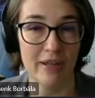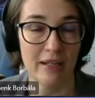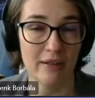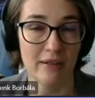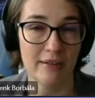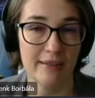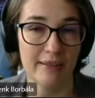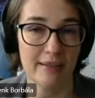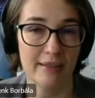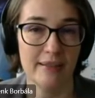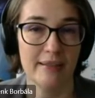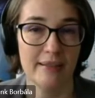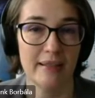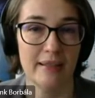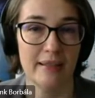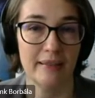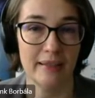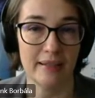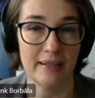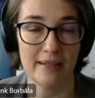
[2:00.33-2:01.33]
faculties,
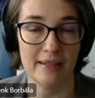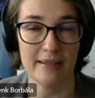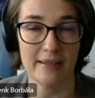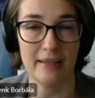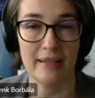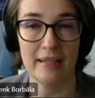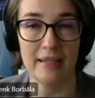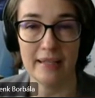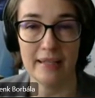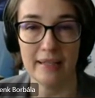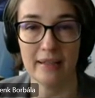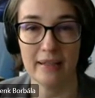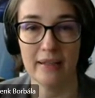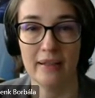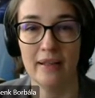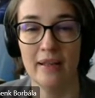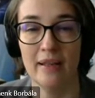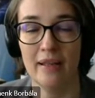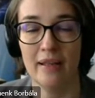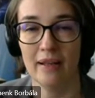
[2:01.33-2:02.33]
and it is a leading
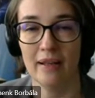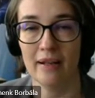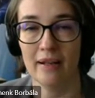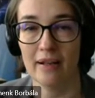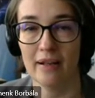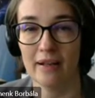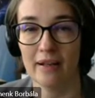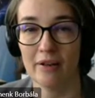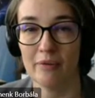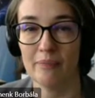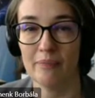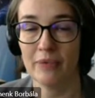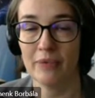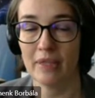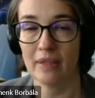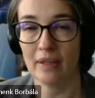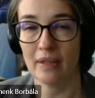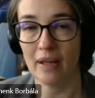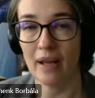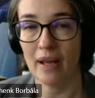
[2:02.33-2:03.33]

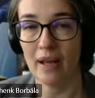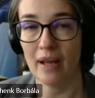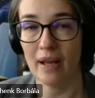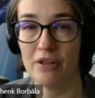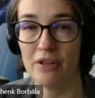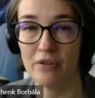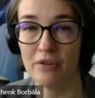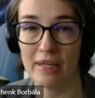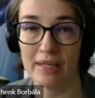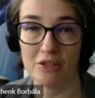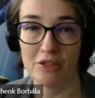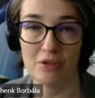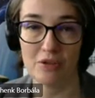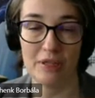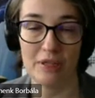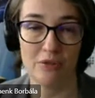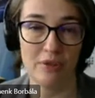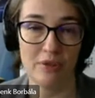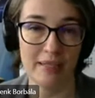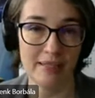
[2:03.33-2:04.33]
higher
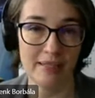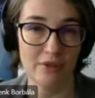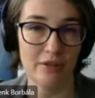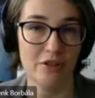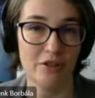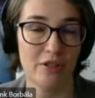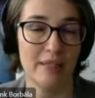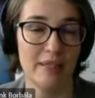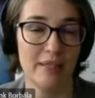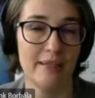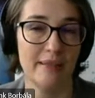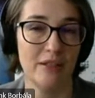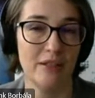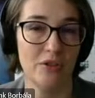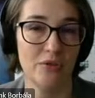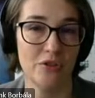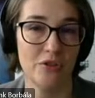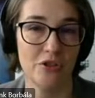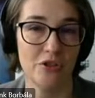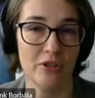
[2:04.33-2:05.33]
education and research
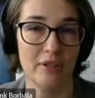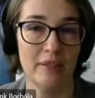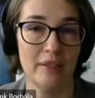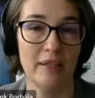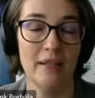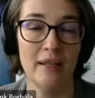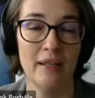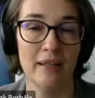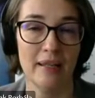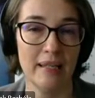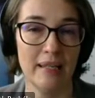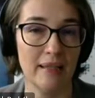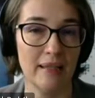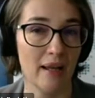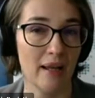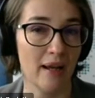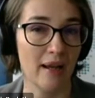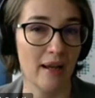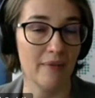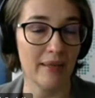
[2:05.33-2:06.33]
institution
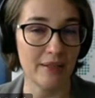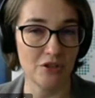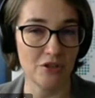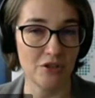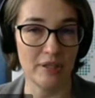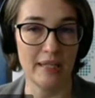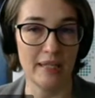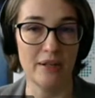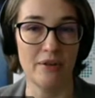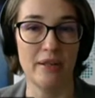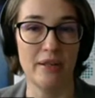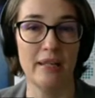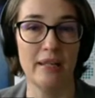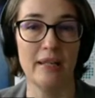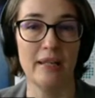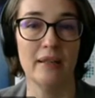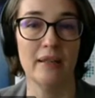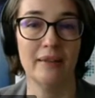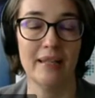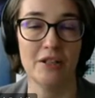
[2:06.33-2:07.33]
in
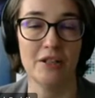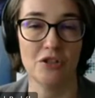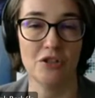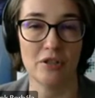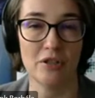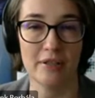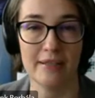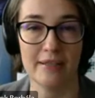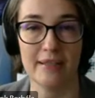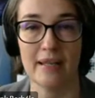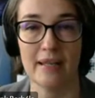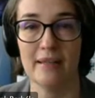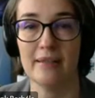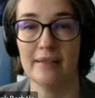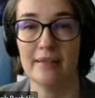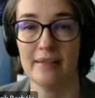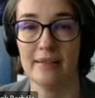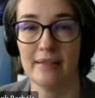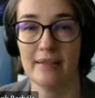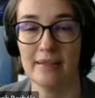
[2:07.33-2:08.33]
engineering, natural
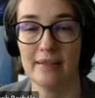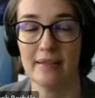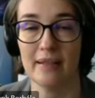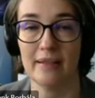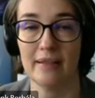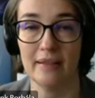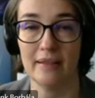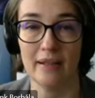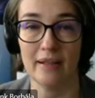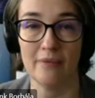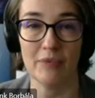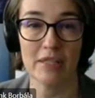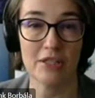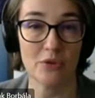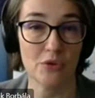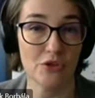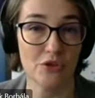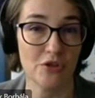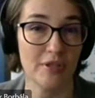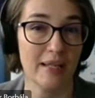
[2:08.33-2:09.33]
sciences, and
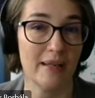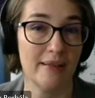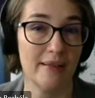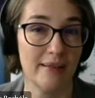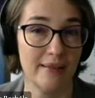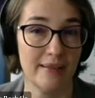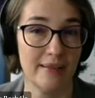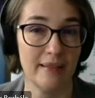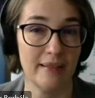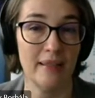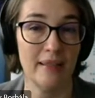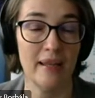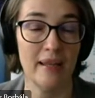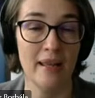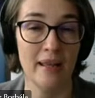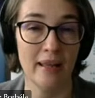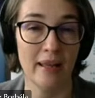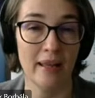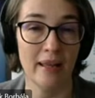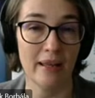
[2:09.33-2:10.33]
social sciences in
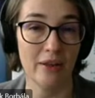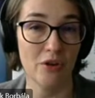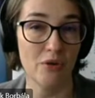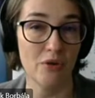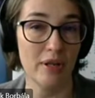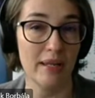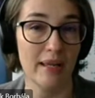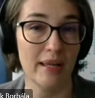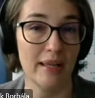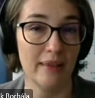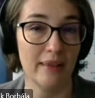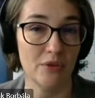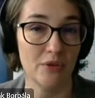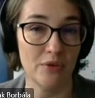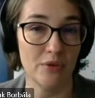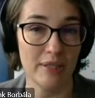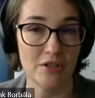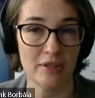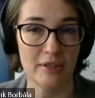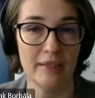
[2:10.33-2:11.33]
Hungary and the
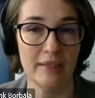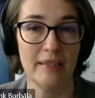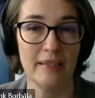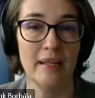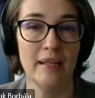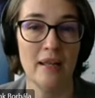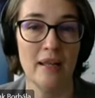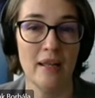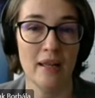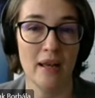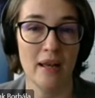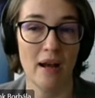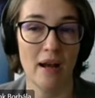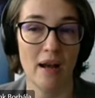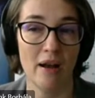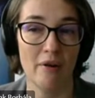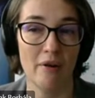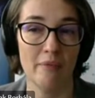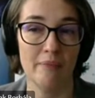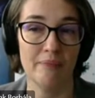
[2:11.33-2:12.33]
region.
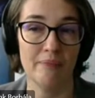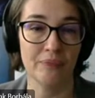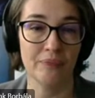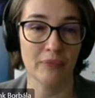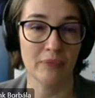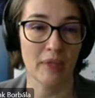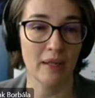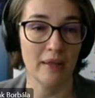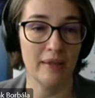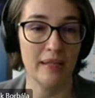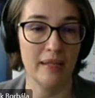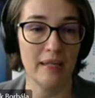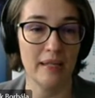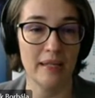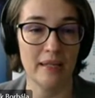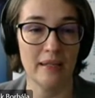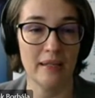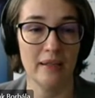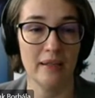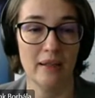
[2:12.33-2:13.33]

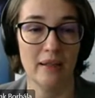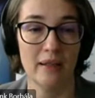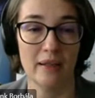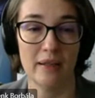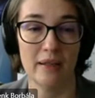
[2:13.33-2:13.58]
The